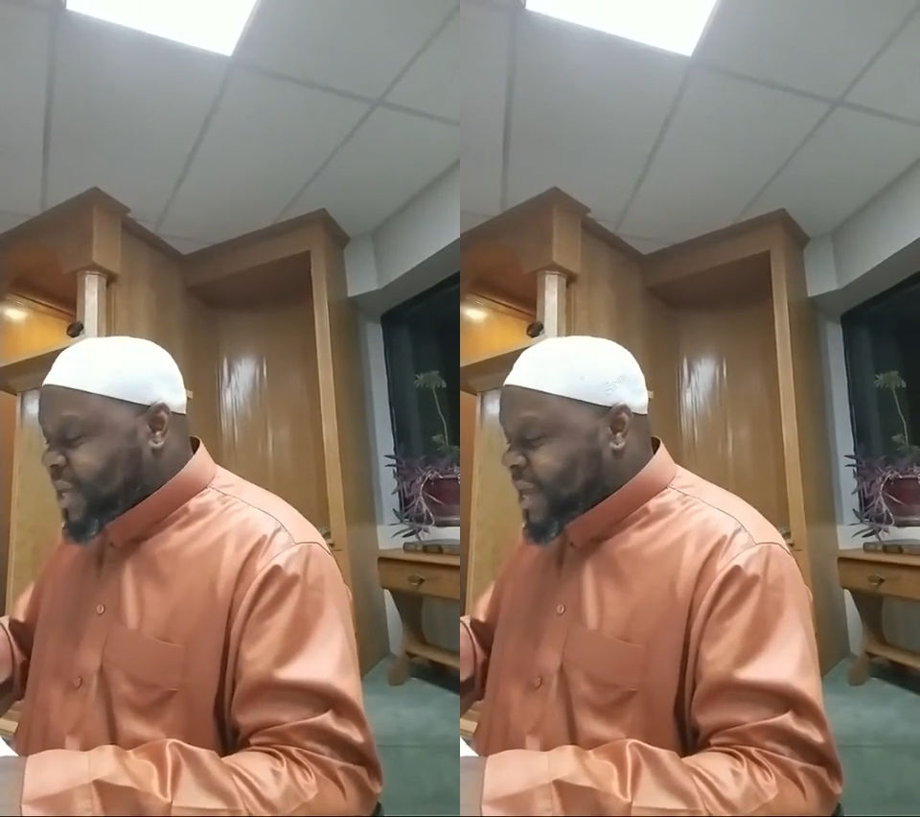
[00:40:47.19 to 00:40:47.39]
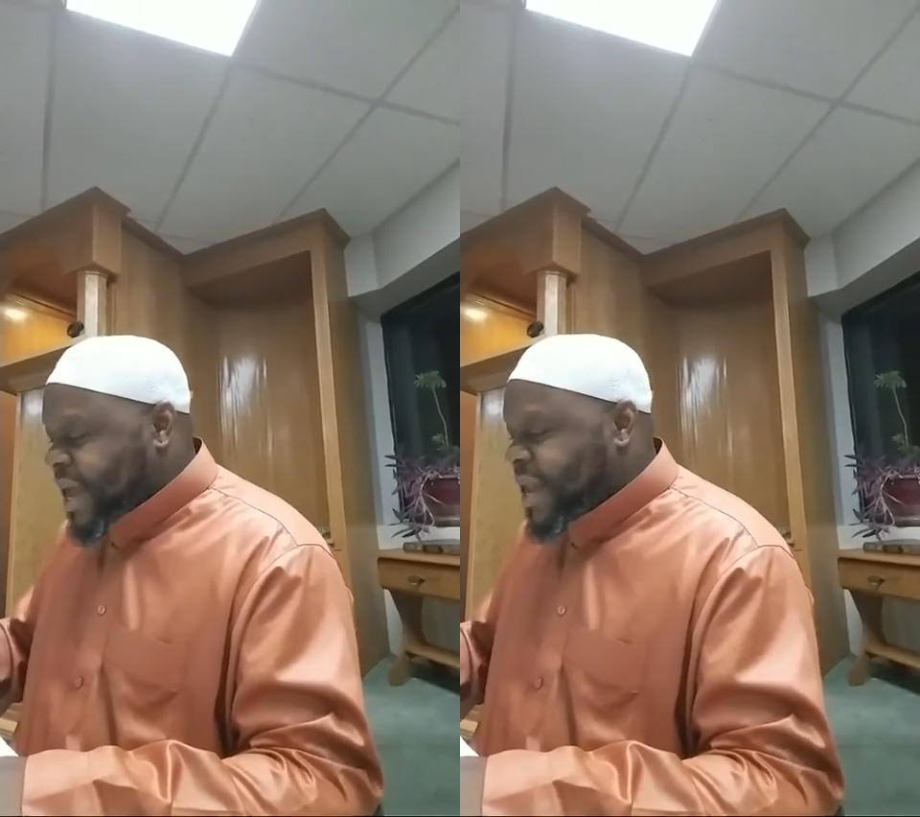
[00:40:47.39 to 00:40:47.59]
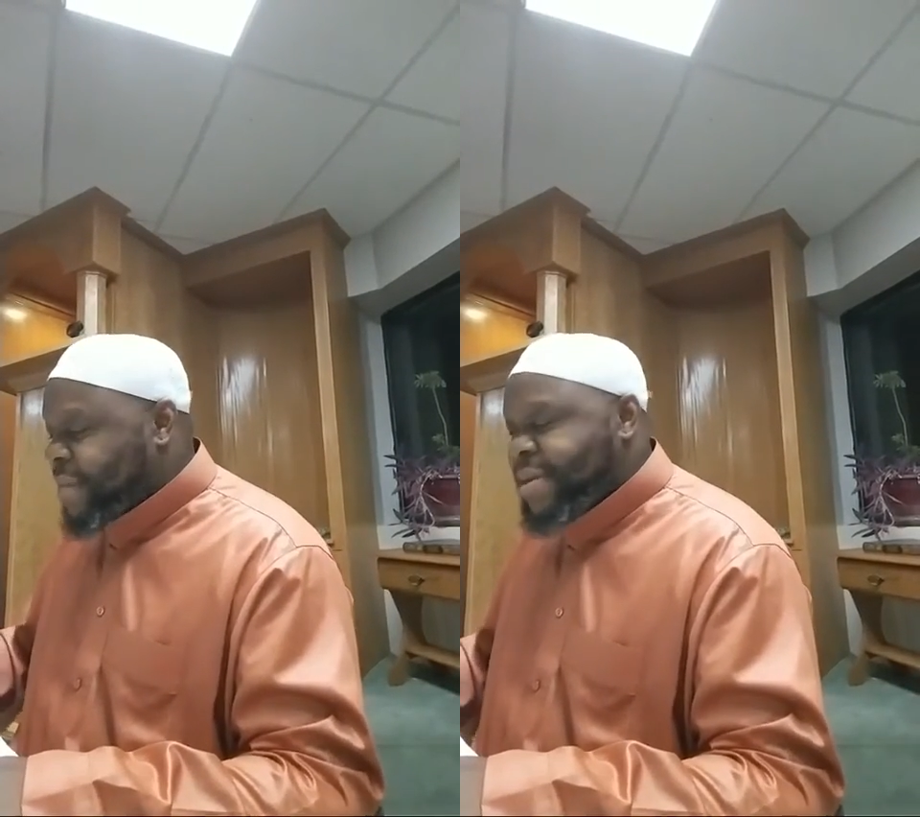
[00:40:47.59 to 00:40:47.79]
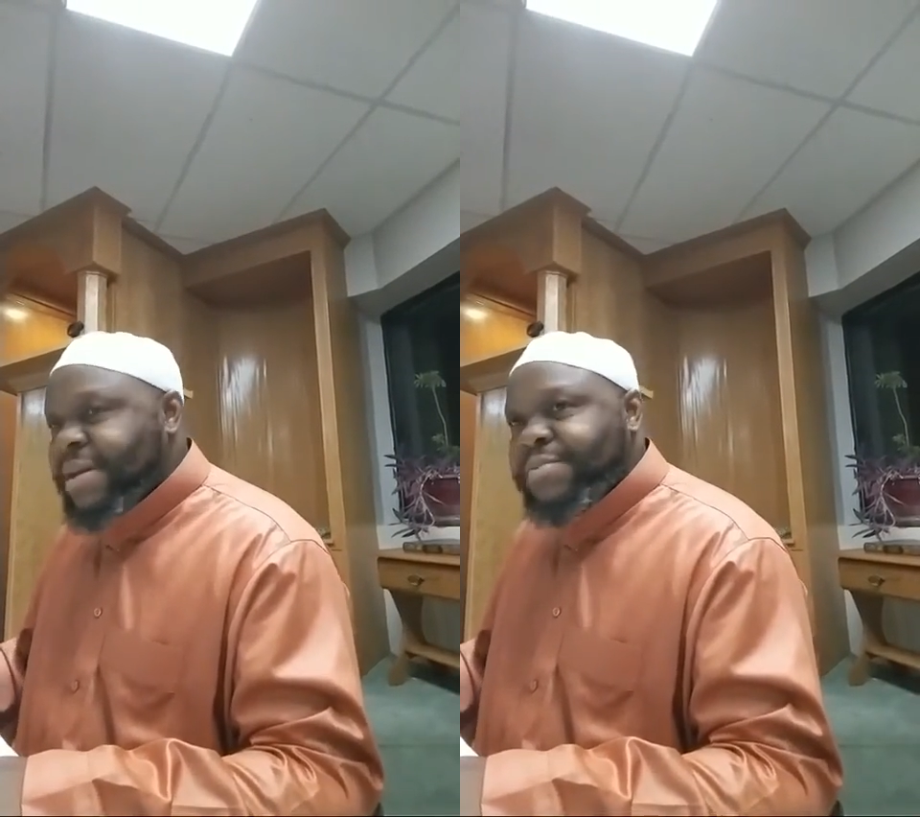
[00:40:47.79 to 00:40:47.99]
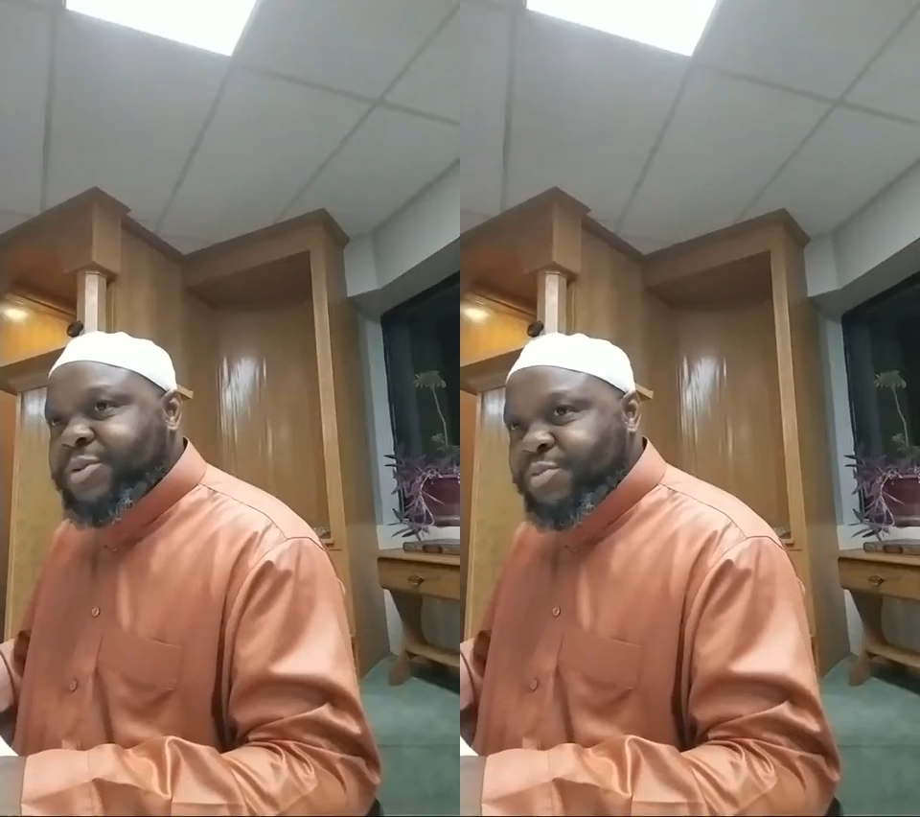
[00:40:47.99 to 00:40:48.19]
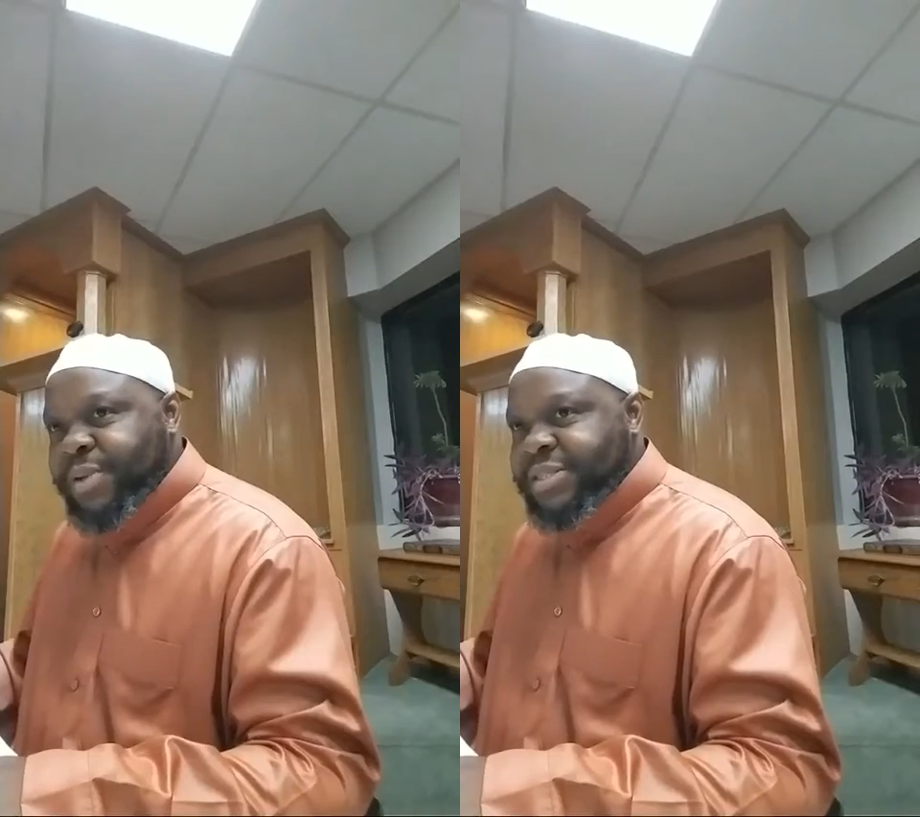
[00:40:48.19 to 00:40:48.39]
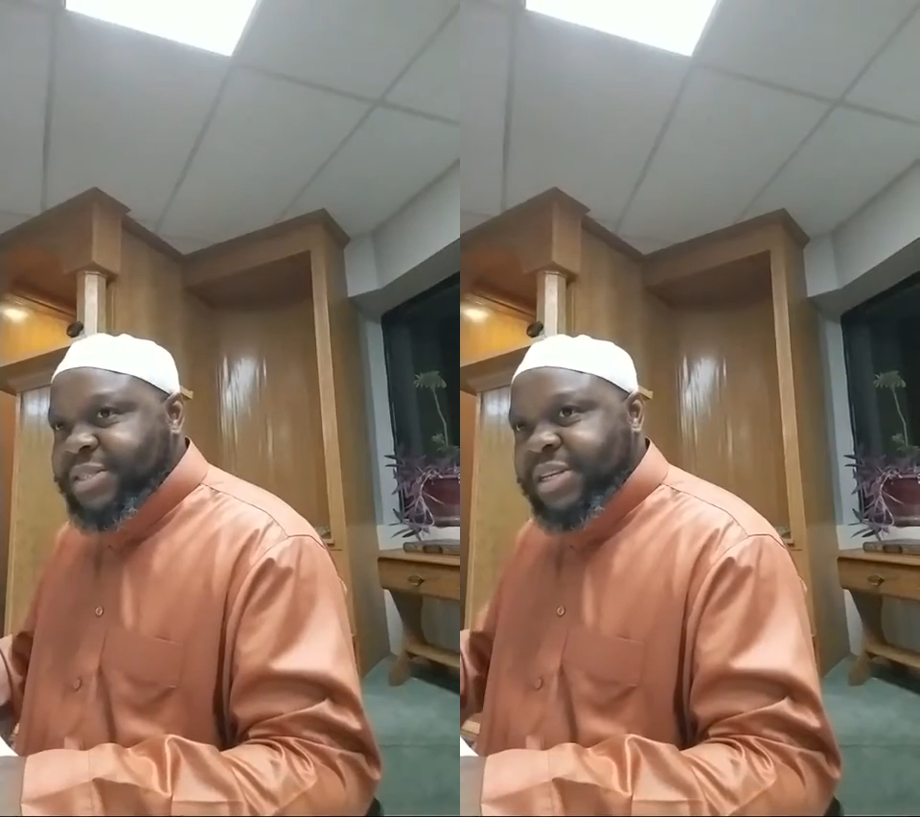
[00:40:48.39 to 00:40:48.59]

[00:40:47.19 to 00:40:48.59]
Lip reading: it cannot be in two places.